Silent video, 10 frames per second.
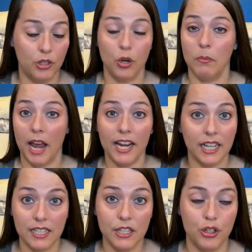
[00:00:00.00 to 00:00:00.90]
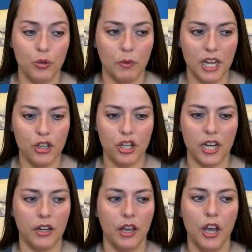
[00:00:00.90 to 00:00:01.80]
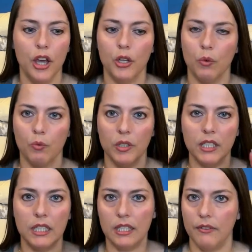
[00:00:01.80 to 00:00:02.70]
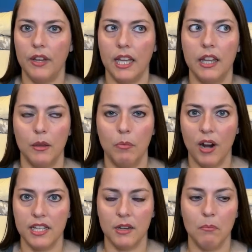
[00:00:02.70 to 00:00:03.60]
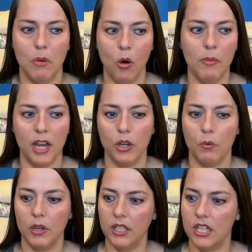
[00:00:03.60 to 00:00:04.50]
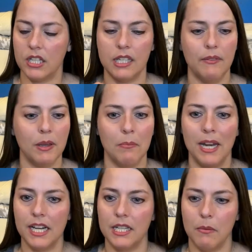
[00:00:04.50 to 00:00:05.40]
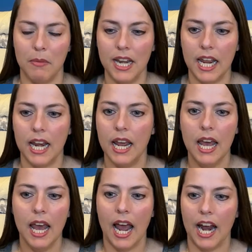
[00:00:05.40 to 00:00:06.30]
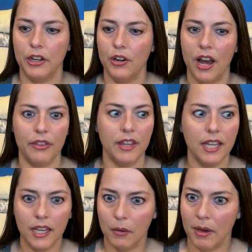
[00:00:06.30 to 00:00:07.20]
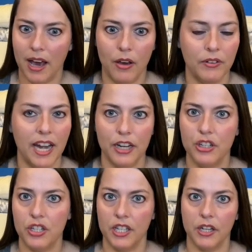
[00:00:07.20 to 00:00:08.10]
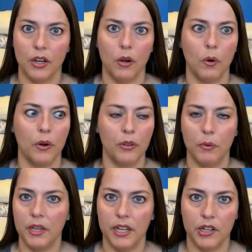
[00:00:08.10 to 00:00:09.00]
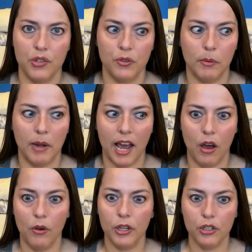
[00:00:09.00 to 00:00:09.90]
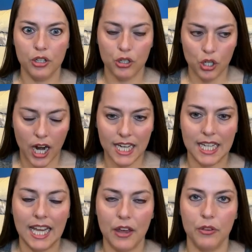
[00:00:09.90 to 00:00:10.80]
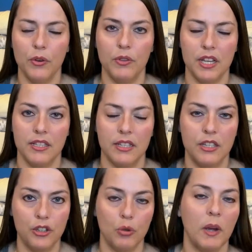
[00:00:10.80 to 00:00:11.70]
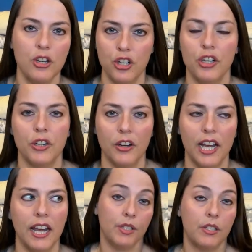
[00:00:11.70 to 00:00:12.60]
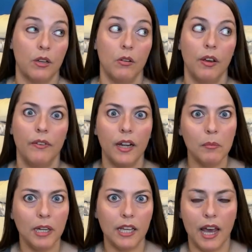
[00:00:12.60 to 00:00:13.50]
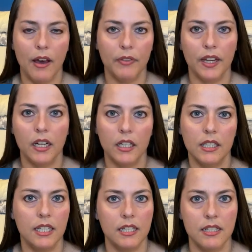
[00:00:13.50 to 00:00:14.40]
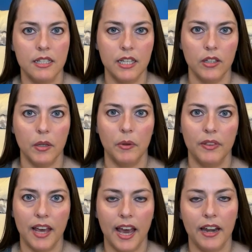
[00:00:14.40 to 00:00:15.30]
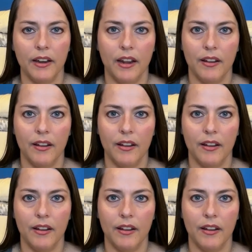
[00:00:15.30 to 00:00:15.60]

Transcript: traumatic situation, you're really living in the present moment. You're really just living minute to minute and you're not thinking about next year or three years from now. You're just trying to get through this situation you're in. So if anybody out there is dealing with that,